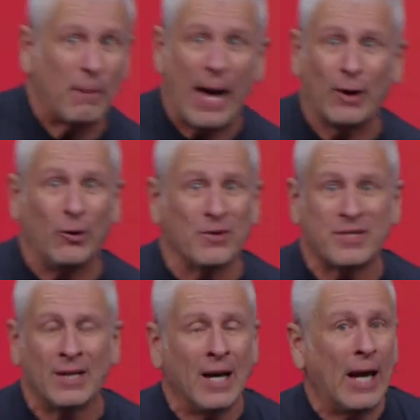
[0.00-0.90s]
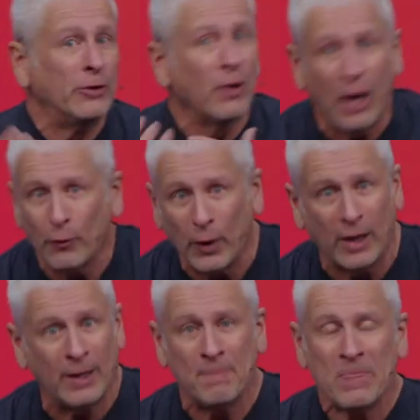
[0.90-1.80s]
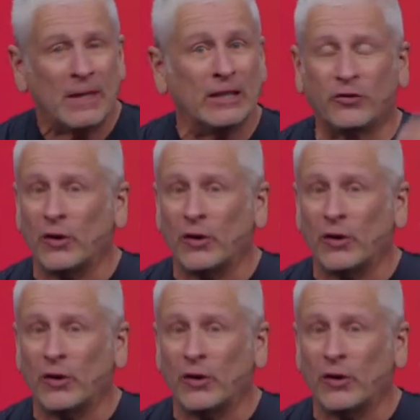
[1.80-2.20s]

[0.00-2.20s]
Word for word: battles, and you're not ready. These